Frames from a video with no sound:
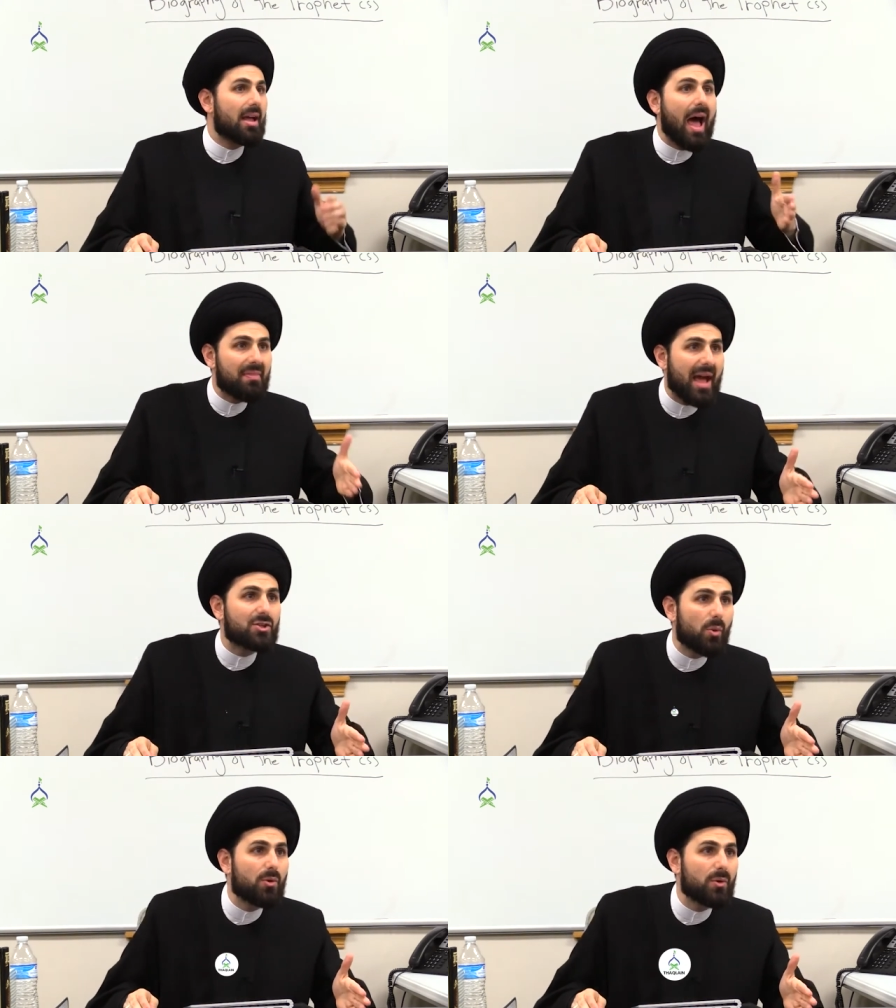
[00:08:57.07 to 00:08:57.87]
And
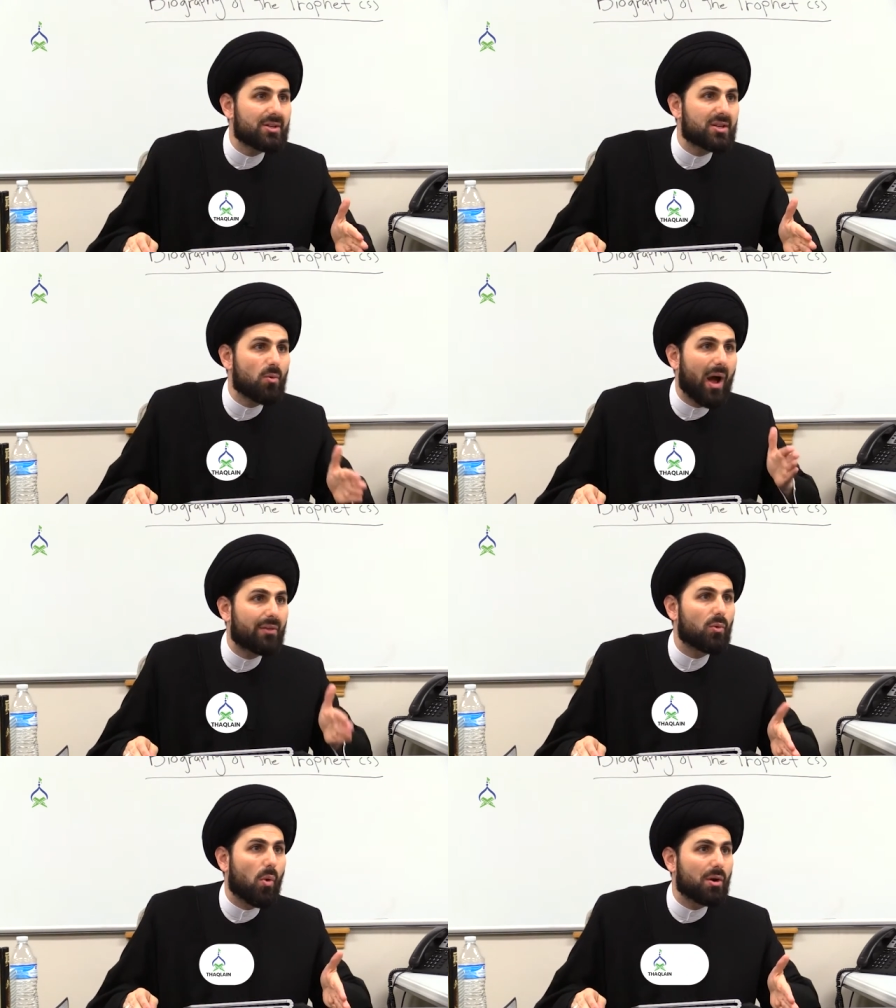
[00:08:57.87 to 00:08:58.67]
that's one reason why
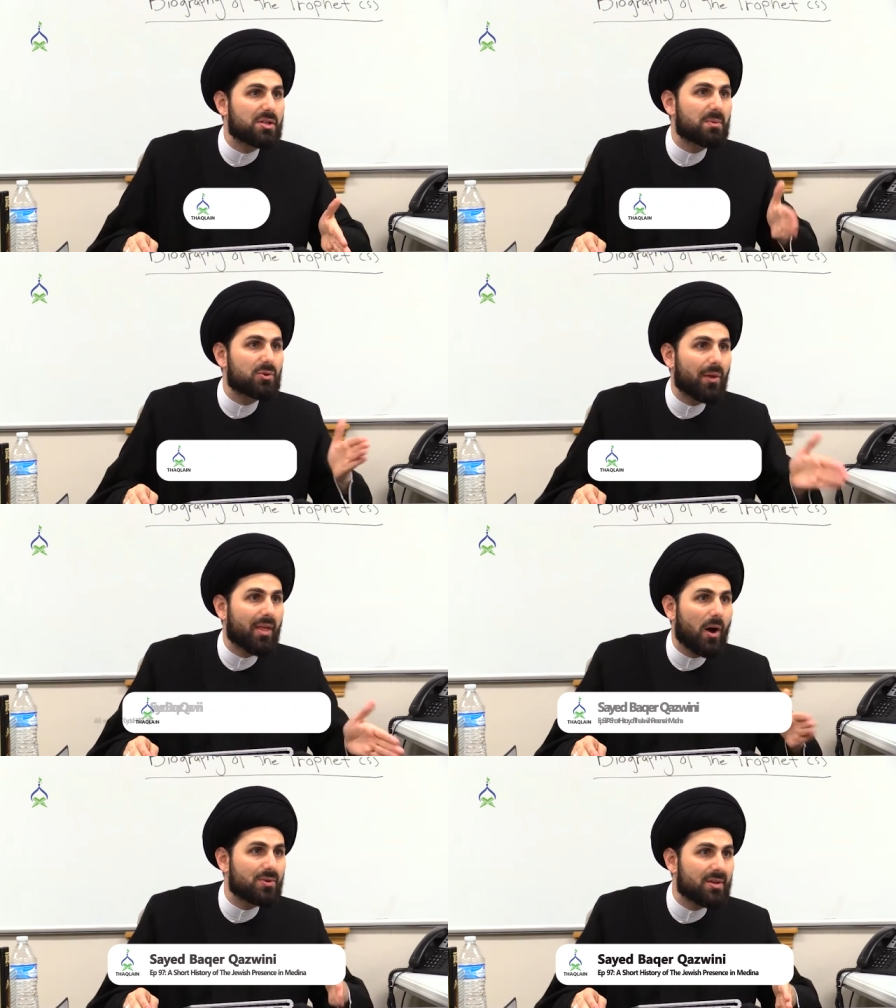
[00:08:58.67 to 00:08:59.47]
the wars between
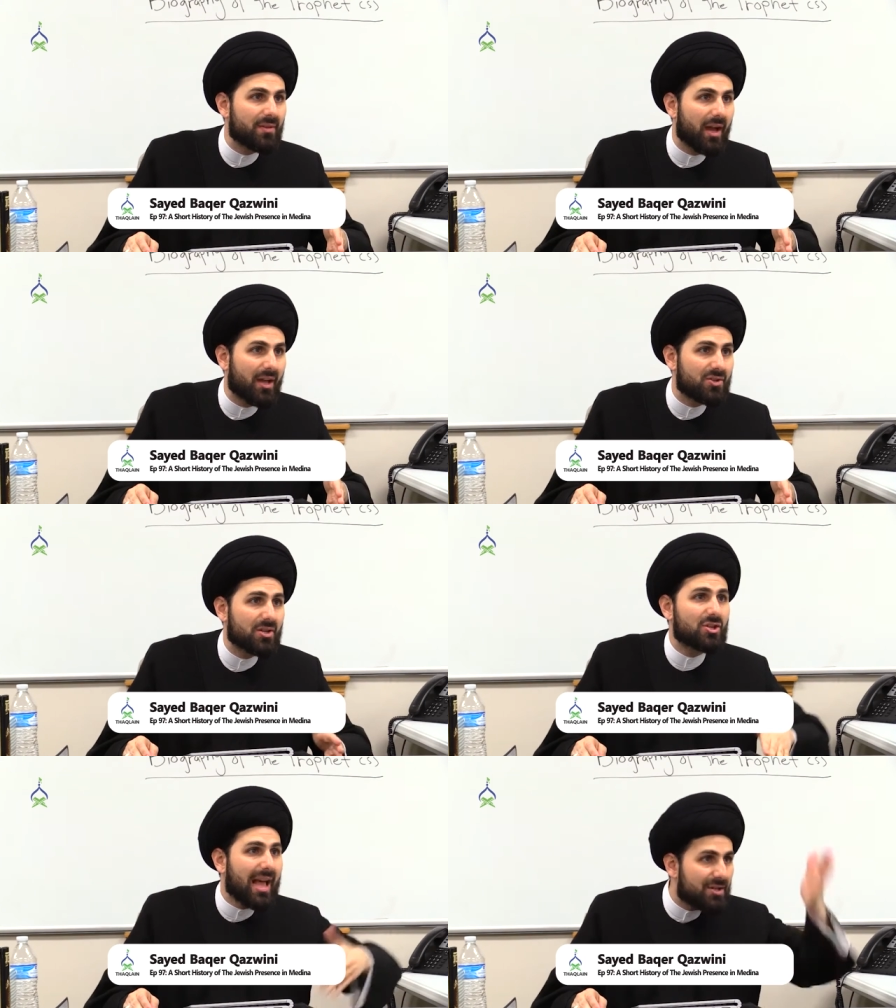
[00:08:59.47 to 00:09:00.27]
the Aus and the
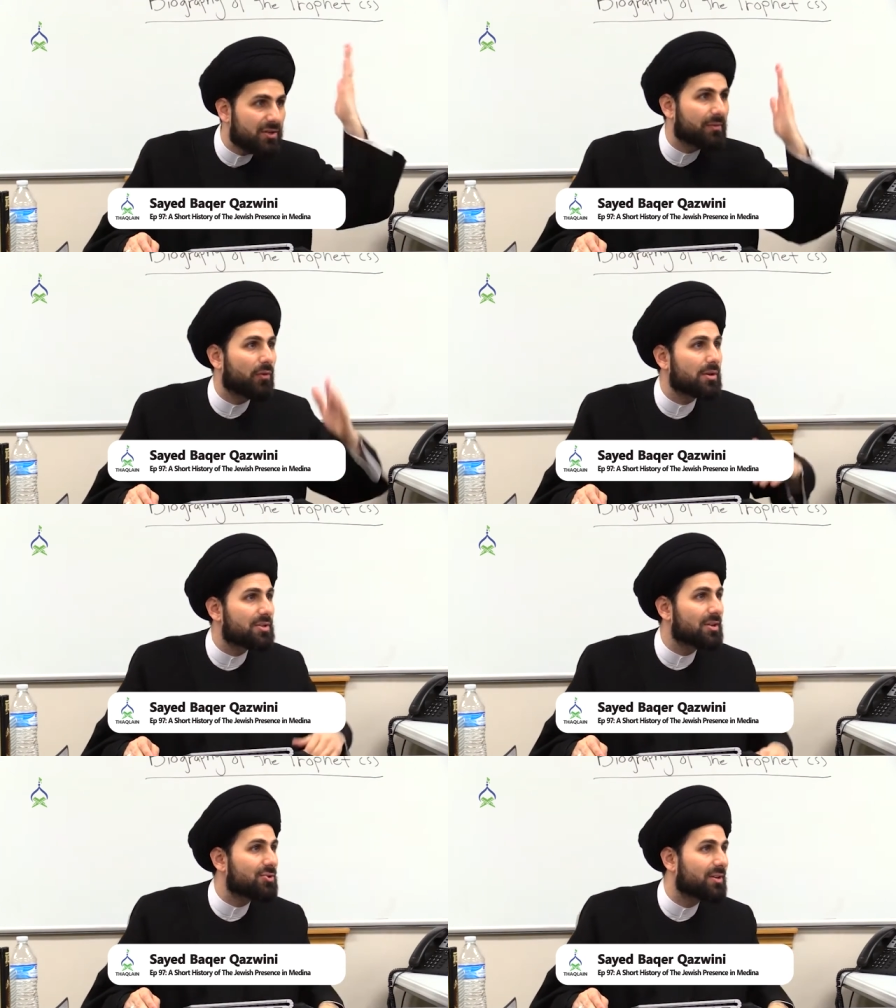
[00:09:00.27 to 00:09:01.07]
Khazraj lasted for a
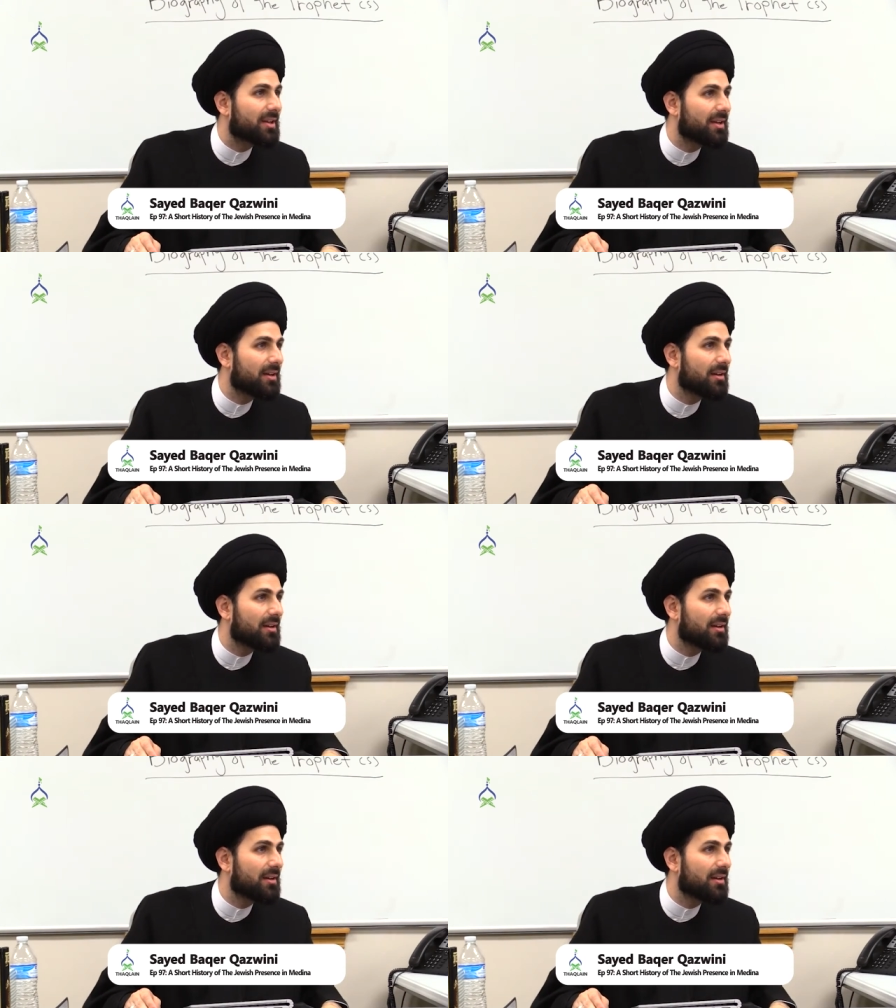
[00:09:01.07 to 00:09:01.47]
century.